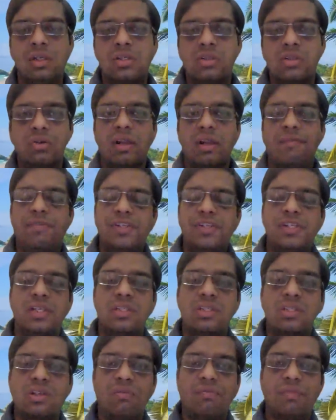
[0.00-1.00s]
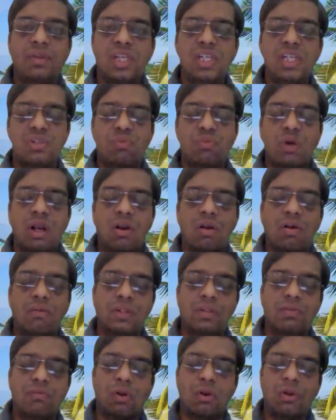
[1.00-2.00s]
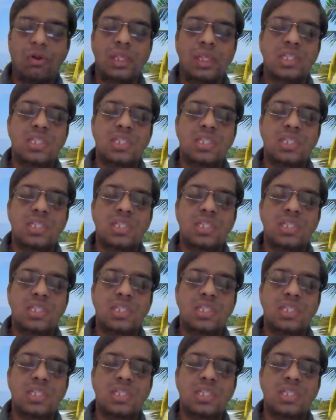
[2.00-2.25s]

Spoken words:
So deficiency of each one of the following